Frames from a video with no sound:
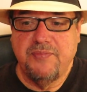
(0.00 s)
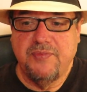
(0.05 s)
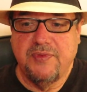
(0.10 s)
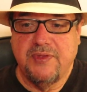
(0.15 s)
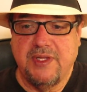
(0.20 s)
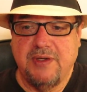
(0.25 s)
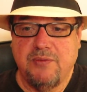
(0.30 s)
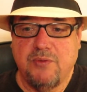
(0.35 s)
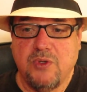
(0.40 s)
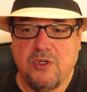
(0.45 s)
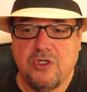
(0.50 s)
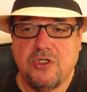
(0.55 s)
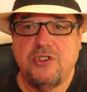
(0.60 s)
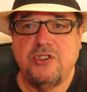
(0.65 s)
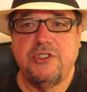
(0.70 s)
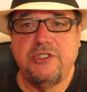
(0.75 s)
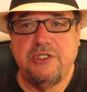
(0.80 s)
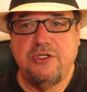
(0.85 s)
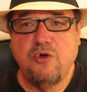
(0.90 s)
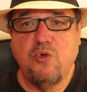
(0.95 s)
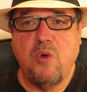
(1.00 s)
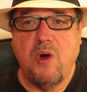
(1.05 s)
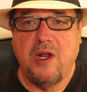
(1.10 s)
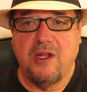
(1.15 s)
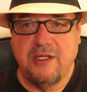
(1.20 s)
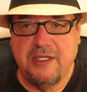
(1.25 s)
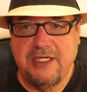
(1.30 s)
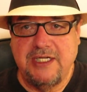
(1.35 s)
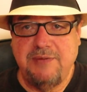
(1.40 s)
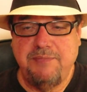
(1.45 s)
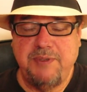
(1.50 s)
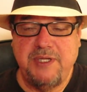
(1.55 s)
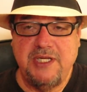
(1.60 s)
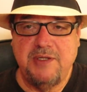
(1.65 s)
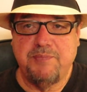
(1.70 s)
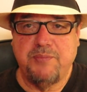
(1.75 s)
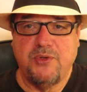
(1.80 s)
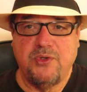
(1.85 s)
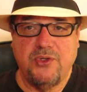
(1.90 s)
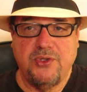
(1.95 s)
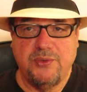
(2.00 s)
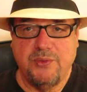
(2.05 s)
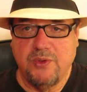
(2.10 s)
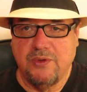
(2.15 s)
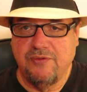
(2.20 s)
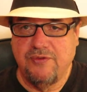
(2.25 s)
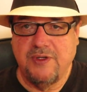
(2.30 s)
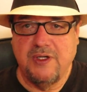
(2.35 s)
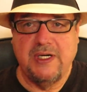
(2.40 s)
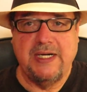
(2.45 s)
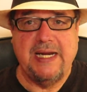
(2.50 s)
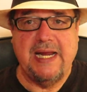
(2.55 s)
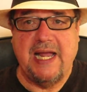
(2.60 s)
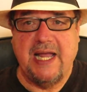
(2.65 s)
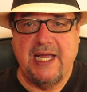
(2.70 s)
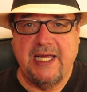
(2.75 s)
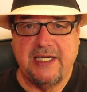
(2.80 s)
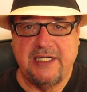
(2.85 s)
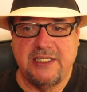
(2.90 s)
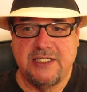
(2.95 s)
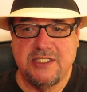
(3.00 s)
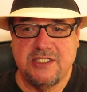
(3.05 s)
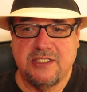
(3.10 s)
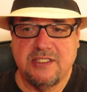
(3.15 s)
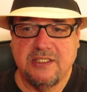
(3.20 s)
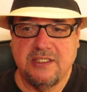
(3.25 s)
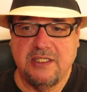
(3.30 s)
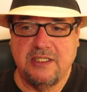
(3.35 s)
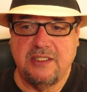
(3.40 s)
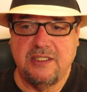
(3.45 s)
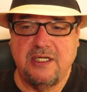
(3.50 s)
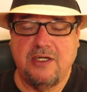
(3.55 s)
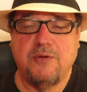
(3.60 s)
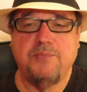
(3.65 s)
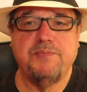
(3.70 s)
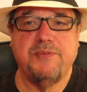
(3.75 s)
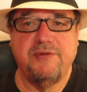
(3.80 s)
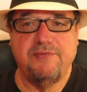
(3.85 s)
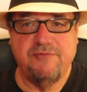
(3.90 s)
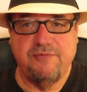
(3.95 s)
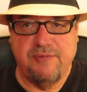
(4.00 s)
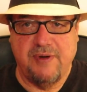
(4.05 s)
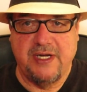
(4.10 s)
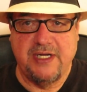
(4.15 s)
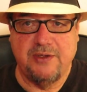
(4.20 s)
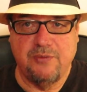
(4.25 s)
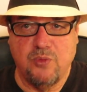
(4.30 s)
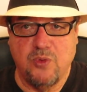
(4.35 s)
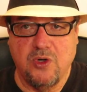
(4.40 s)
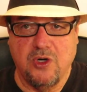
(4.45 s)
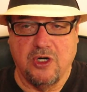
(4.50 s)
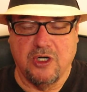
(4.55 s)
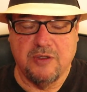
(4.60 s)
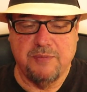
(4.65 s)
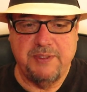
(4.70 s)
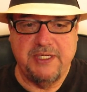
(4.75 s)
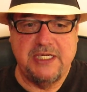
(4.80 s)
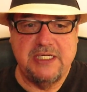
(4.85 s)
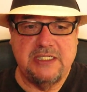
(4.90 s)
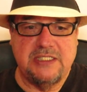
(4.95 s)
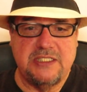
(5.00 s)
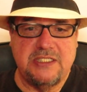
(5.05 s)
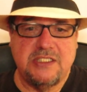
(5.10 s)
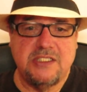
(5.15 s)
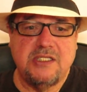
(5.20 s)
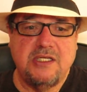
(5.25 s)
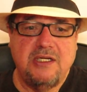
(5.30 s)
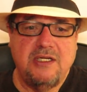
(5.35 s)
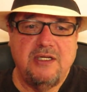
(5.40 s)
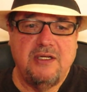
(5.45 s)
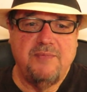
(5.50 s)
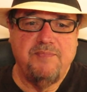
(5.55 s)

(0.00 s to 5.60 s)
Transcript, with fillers: that were good quality people that were very honest and help them find work because